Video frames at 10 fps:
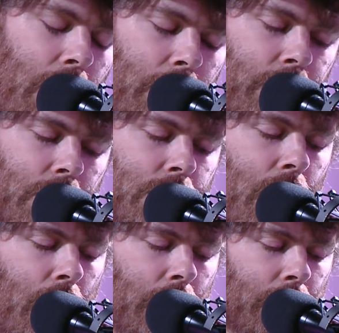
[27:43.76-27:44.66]
of the
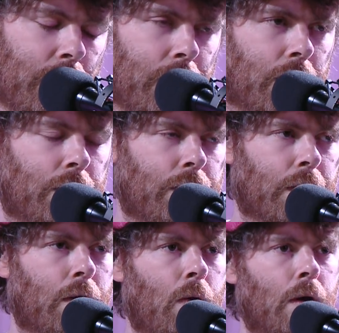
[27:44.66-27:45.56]
song,
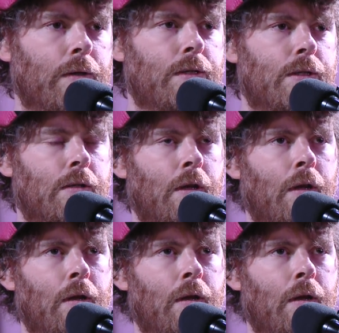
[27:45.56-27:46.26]
the chords